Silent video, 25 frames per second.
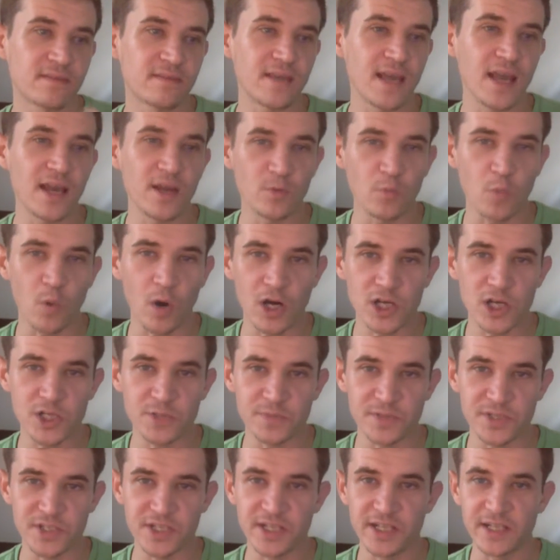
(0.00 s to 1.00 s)
10 wash
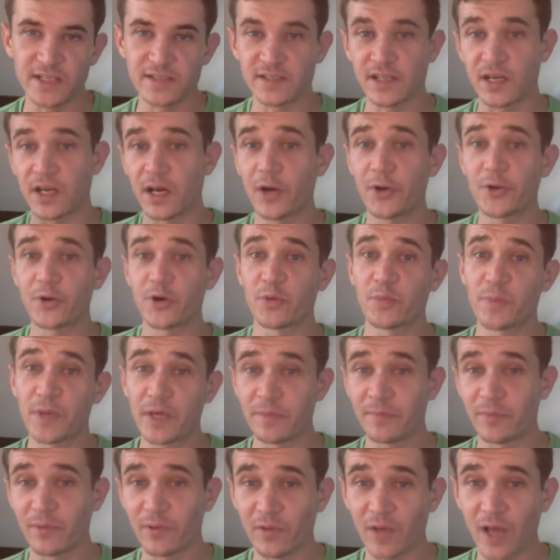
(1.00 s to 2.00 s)
machines and 100
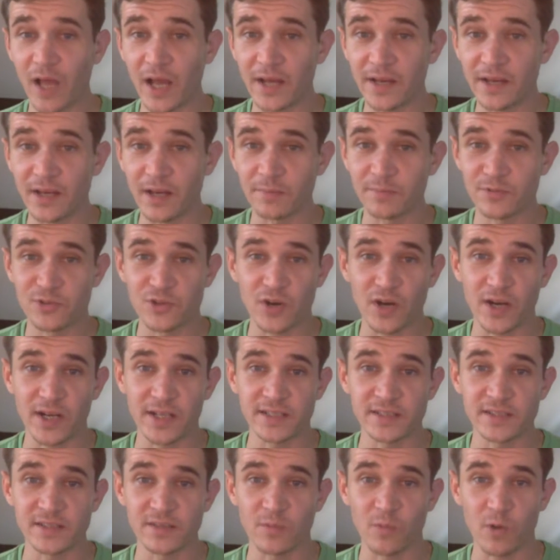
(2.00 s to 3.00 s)
people lined up
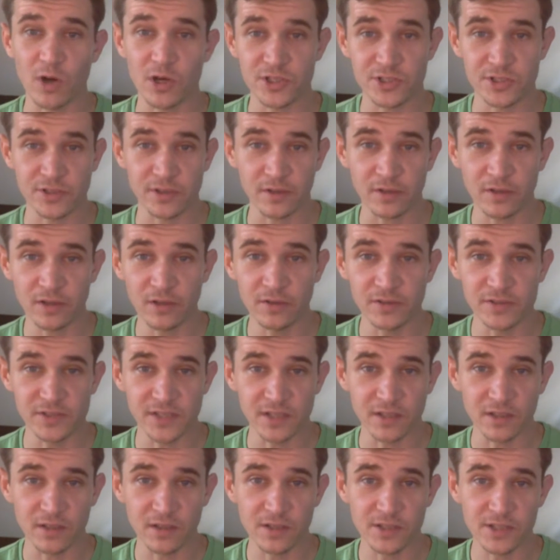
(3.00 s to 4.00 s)
trying to wash their clothes
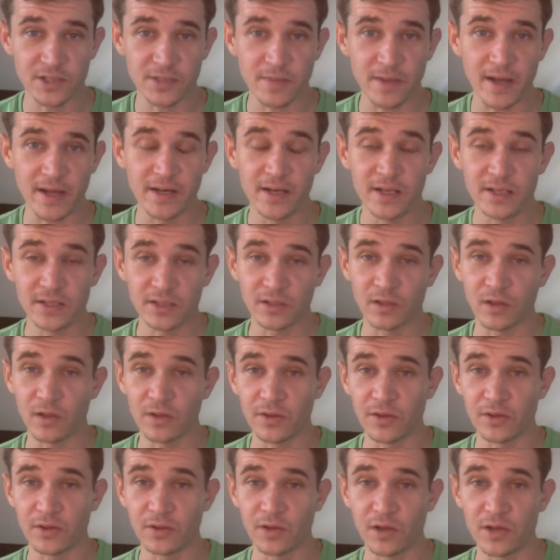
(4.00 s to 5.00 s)
at a laundromat. The
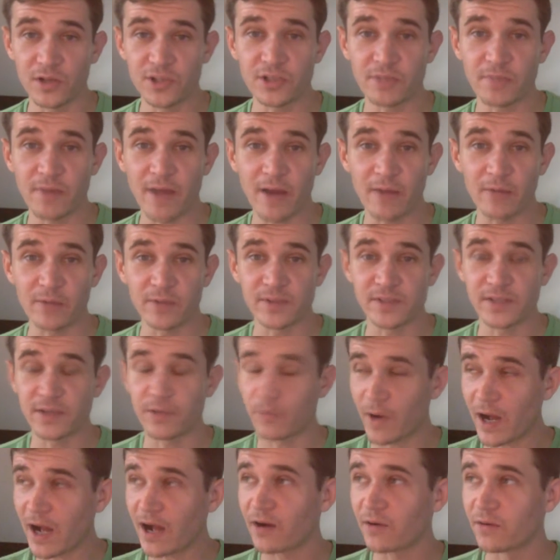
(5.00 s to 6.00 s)
laundromat would say,
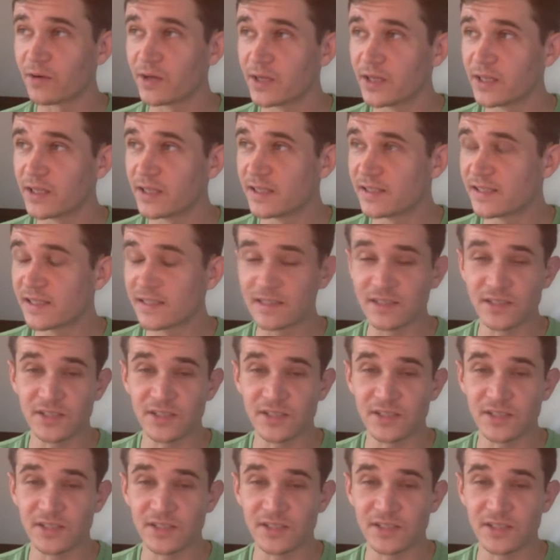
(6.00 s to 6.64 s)
wow, this isn't